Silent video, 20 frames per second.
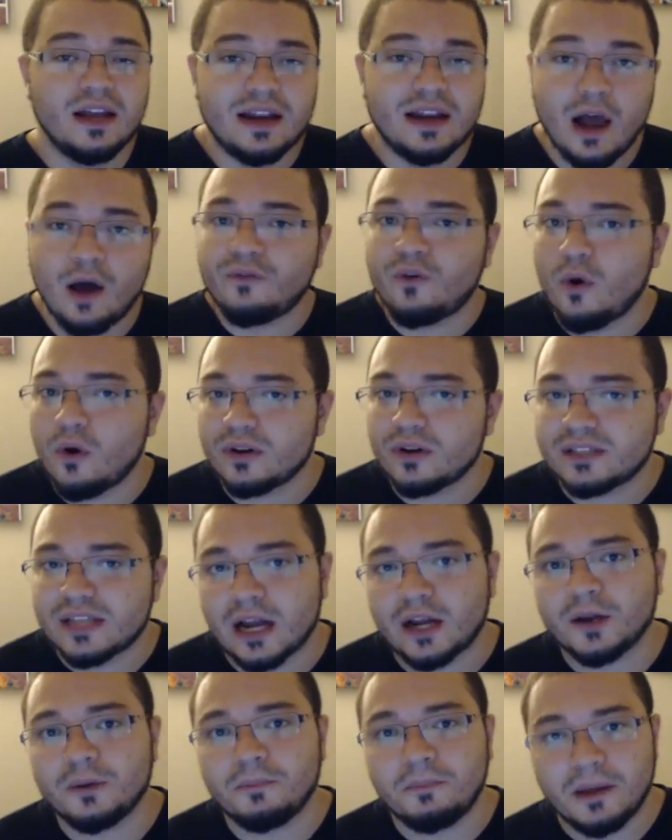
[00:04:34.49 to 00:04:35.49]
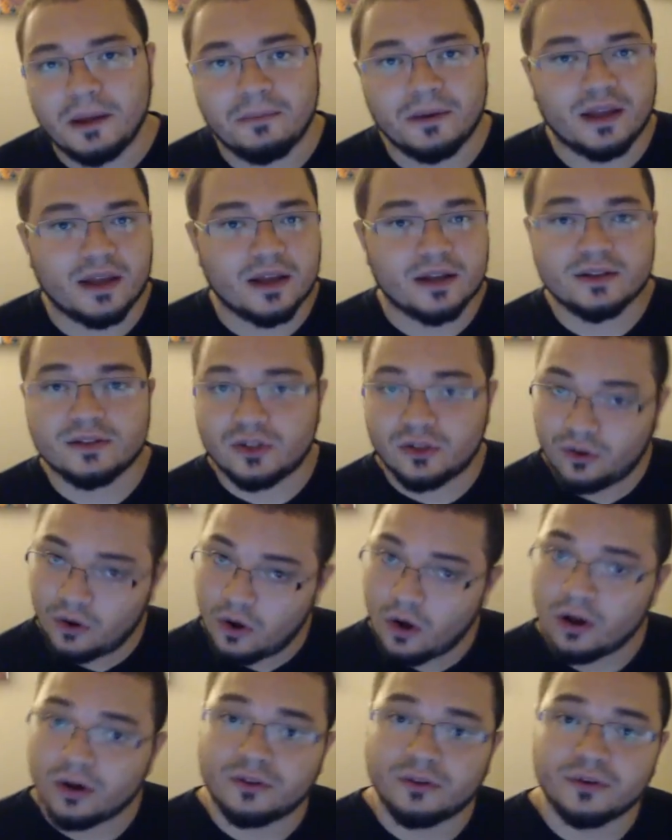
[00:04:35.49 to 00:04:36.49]
Now, of course, that could be because
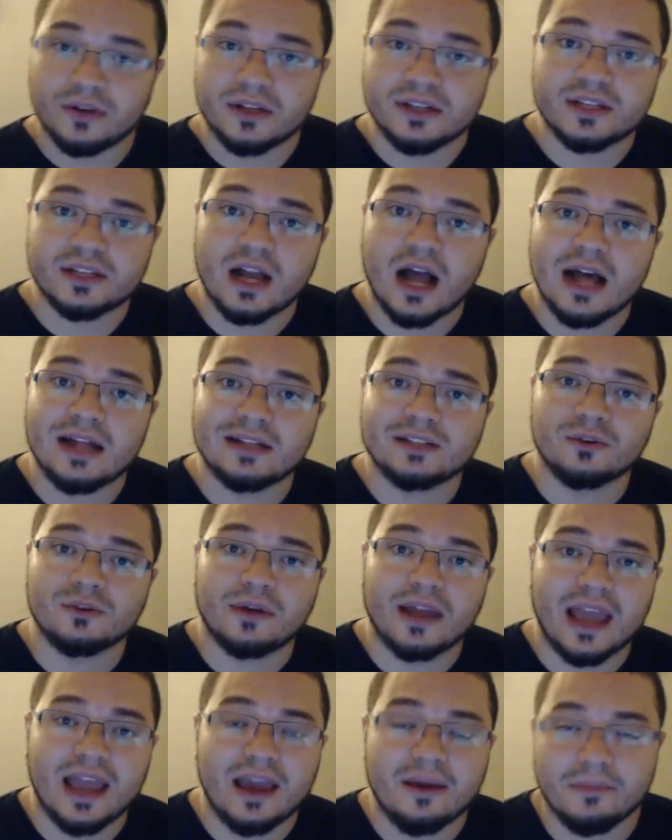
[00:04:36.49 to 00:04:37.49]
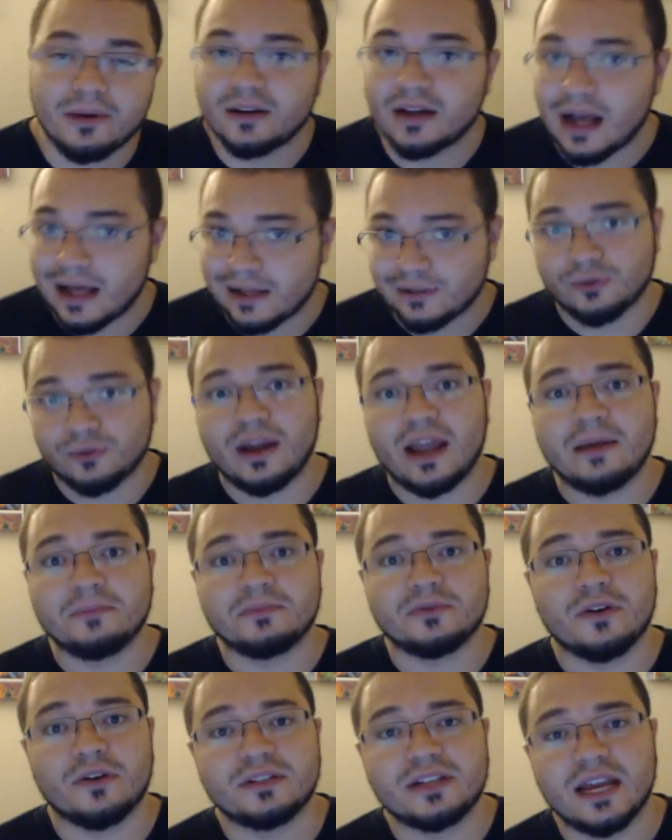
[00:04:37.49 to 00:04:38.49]
Call of Duty is a console game and console
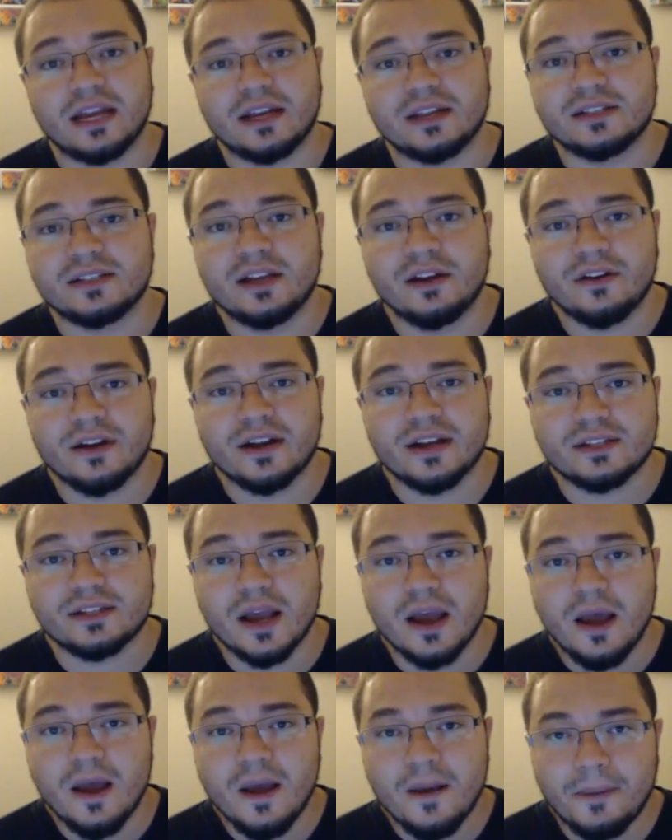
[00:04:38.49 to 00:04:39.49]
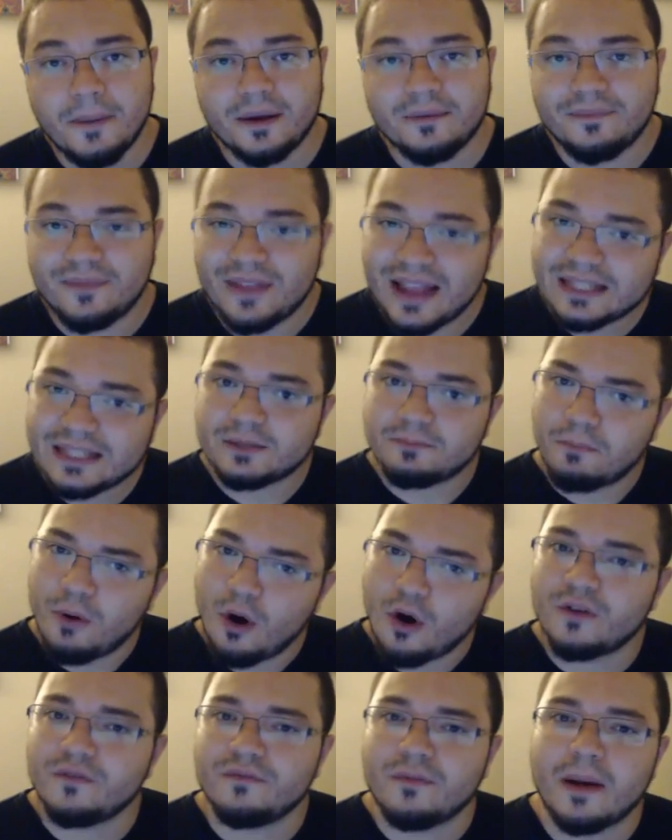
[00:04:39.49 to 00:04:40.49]
games aren't taken serious, but that's
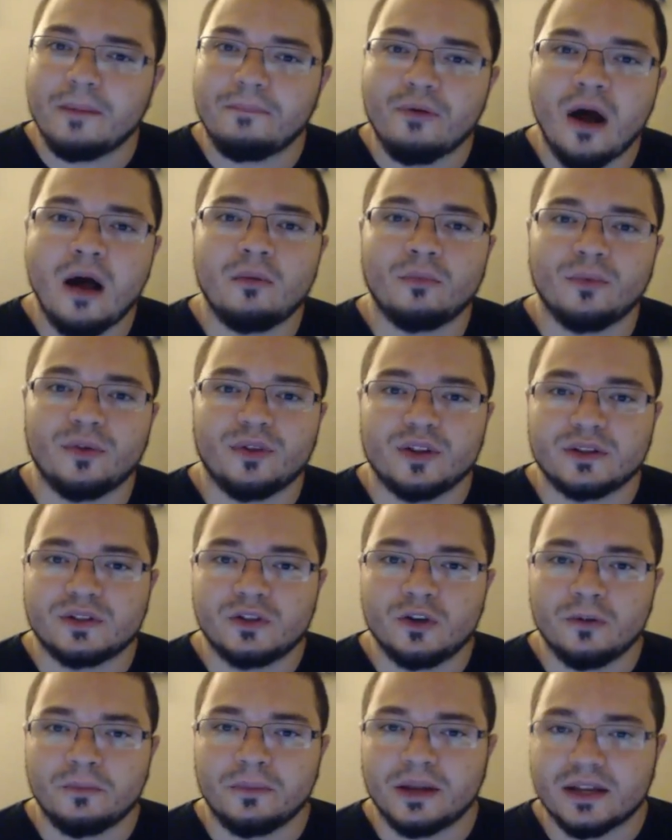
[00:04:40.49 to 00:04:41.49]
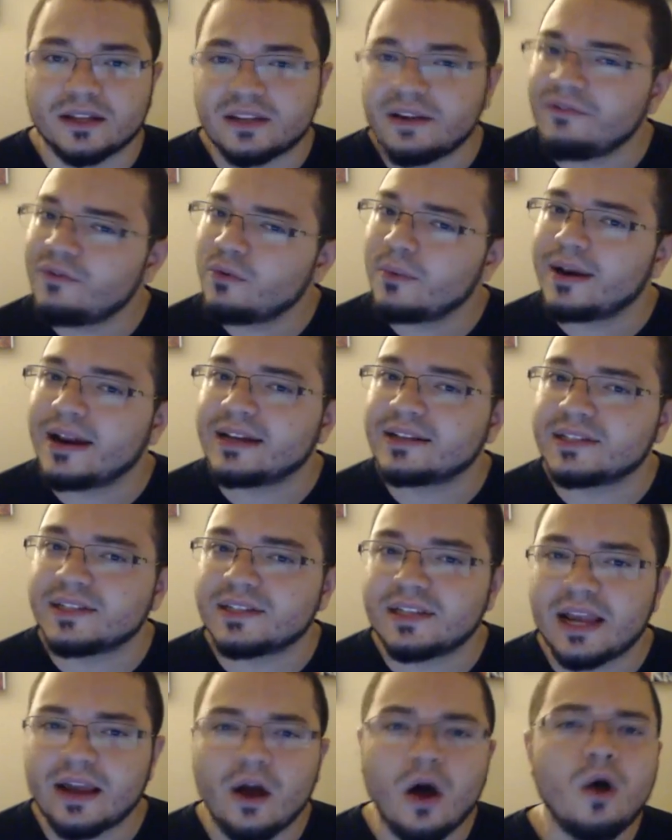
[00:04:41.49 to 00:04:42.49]
part of my problem with it too, because everyone likes to
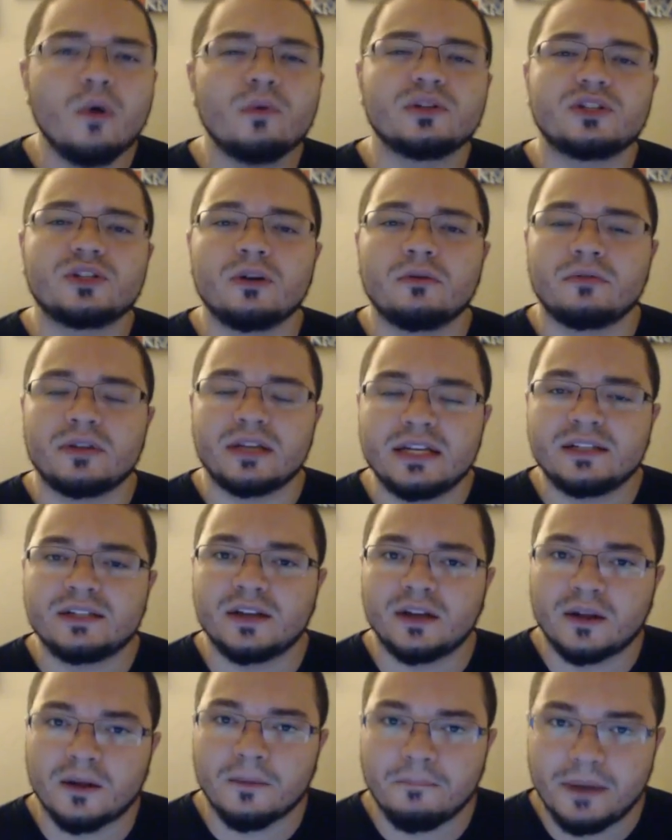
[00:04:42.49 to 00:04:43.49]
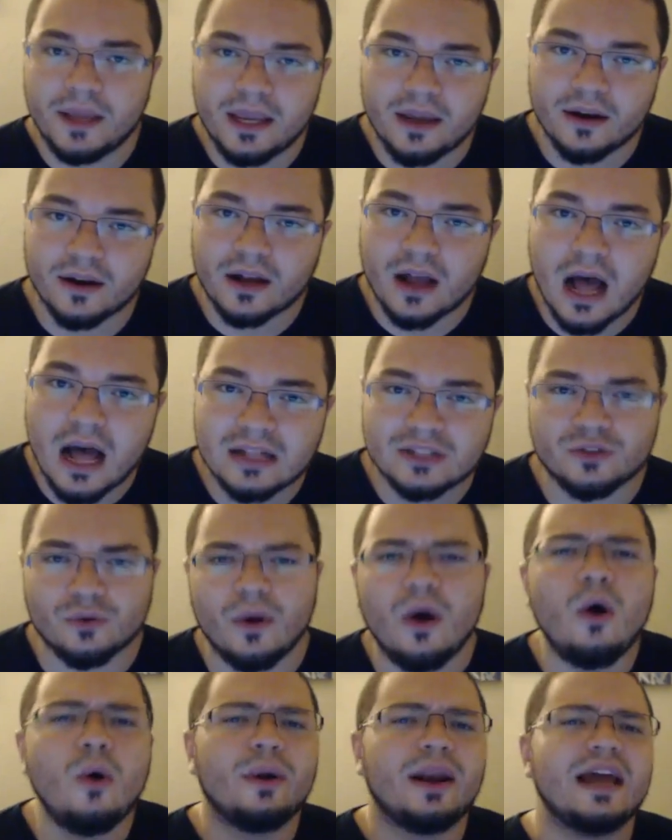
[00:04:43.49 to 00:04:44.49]
say, oh, it's so easy to compete in a console,
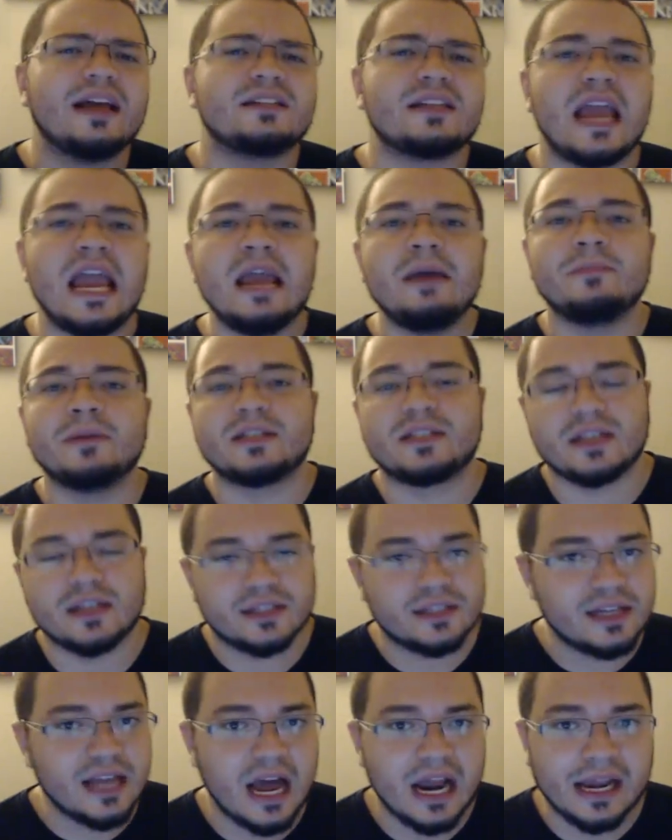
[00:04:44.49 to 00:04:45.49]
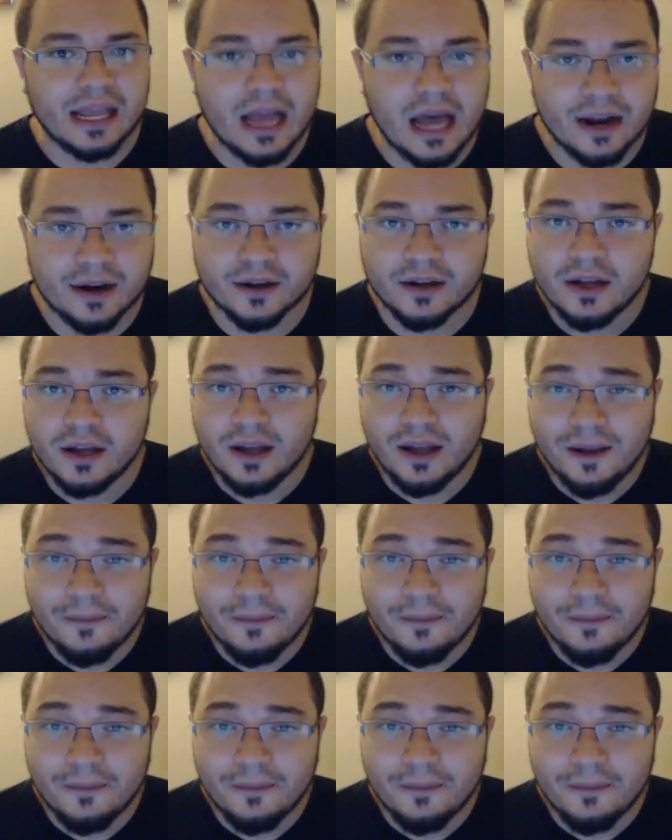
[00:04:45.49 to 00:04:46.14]
oh, it has aim assist, yada yada.